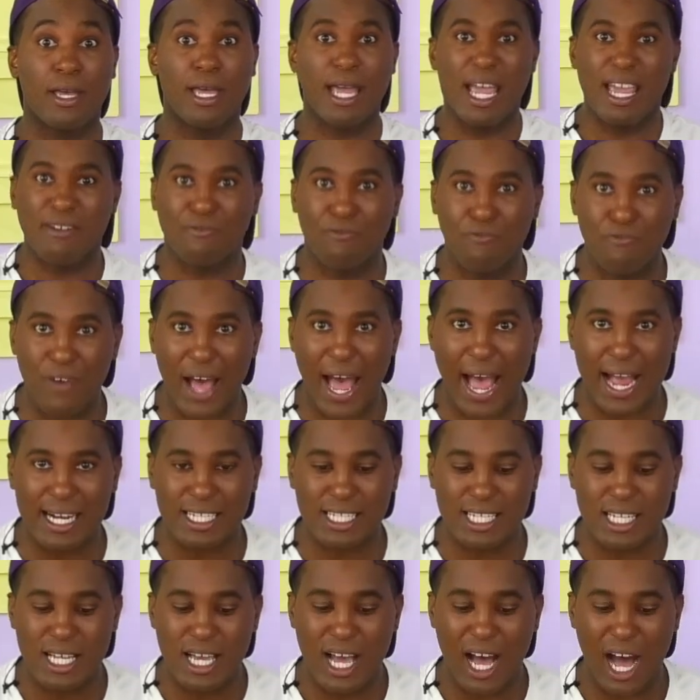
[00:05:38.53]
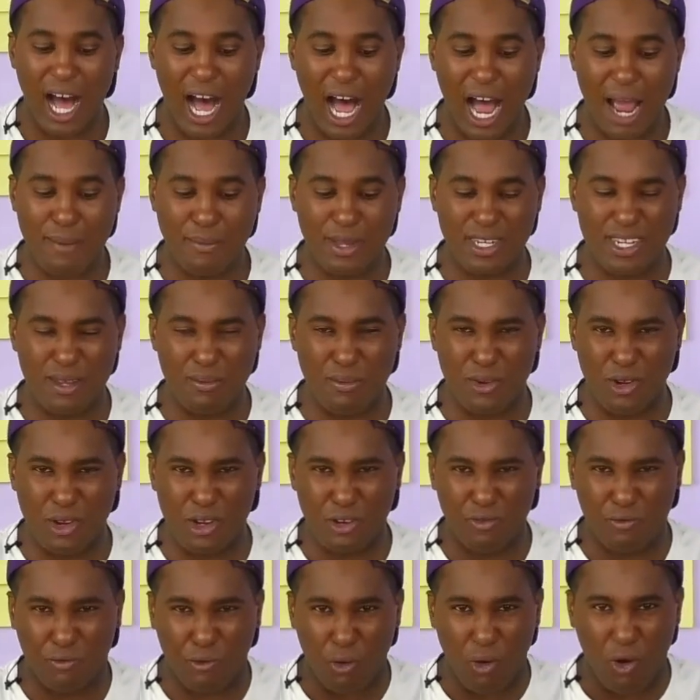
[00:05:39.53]
In fact, I'm in the mood
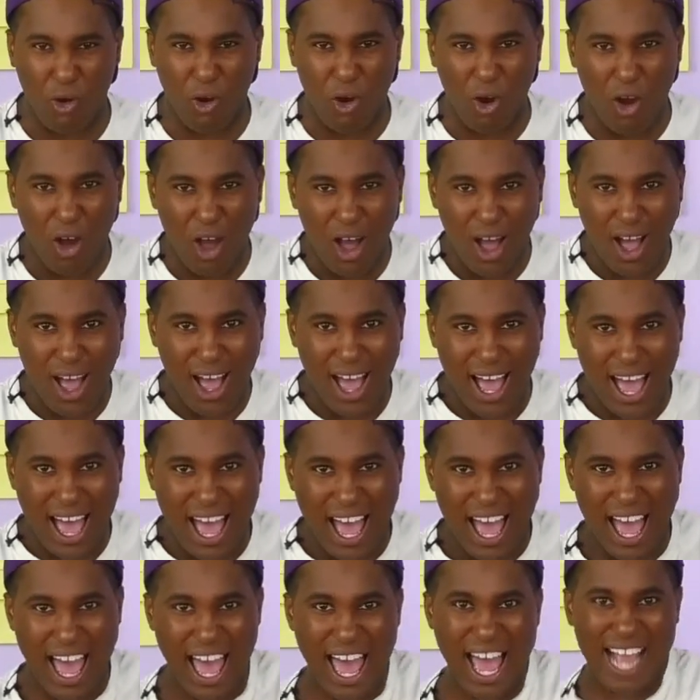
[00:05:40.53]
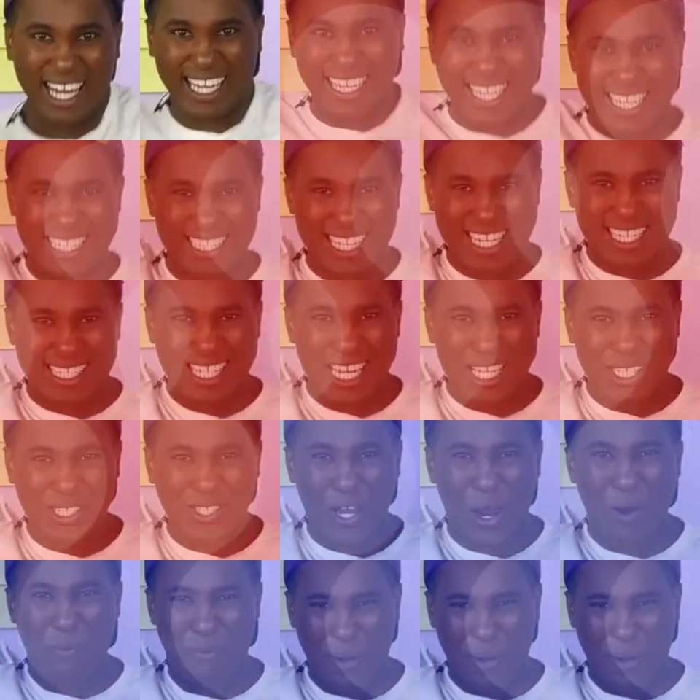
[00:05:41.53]
for a glitter disco